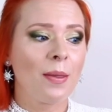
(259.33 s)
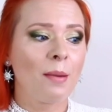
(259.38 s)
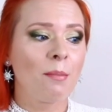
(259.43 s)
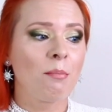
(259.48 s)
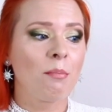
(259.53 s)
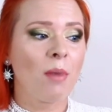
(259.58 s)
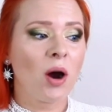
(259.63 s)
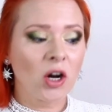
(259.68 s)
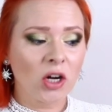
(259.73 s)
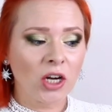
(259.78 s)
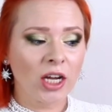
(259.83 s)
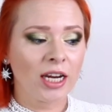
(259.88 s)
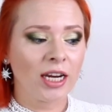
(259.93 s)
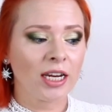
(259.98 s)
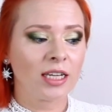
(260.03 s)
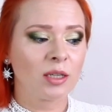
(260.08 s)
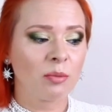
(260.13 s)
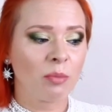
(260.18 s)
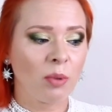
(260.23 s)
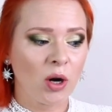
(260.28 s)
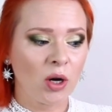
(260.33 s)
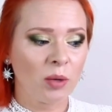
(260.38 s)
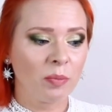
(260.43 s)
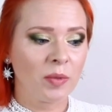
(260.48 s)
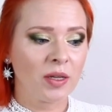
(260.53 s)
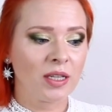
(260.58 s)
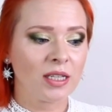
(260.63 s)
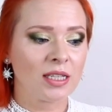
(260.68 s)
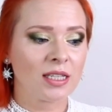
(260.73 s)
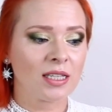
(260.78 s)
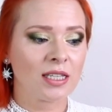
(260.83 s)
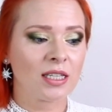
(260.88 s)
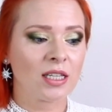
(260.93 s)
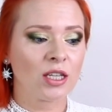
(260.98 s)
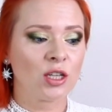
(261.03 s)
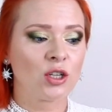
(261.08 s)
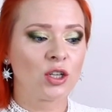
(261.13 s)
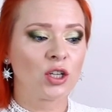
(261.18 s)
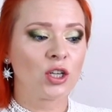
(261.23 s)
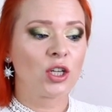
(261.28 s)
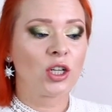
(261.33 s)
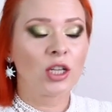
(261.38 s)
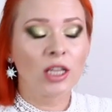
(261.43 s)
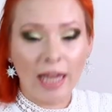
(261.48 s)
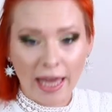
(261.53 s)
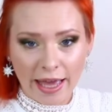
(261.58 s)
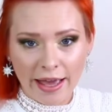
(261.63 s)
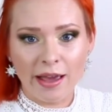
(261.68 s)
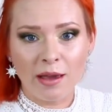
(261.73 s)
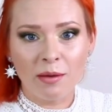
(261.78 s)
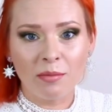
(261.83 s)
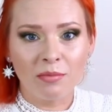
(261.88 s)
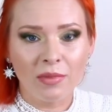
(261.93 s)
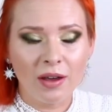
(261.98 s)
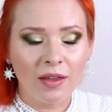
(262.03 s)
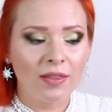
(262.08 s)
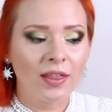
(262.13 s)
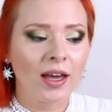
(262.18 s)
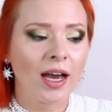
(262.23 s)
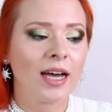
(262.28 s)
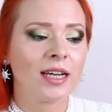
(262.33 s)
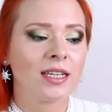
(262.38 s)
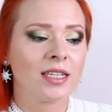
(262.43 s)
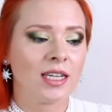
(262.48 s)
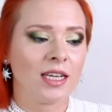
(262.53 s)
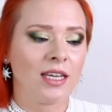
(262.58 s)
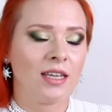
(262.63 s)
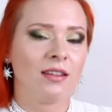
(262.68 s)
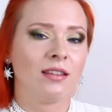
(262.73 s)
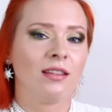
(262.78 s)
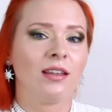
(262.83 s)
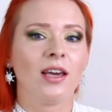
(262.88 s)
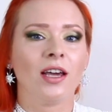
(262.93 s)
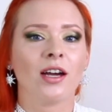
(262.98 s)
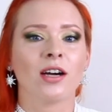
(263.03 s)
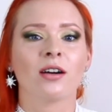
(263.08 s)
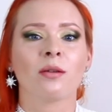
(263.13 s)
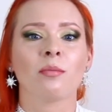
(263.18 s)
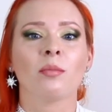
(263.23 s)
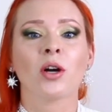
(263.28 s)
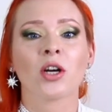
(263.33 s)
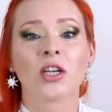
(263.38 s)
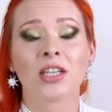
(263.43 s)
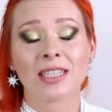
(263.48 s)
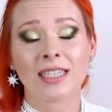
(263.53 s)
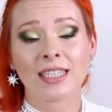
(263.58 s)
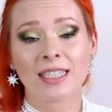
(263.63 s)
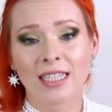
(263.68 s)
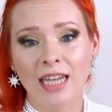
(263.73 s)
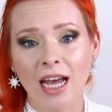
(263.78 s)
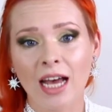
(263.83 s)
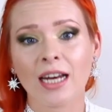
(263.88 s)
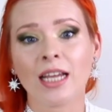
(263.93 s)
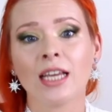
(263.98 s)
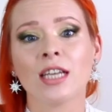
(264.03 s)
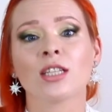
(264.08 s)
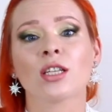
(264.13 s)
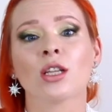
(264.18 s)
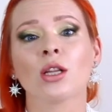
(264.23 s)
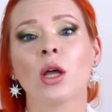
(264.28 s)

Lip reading: marketing departments claim that in their market studies,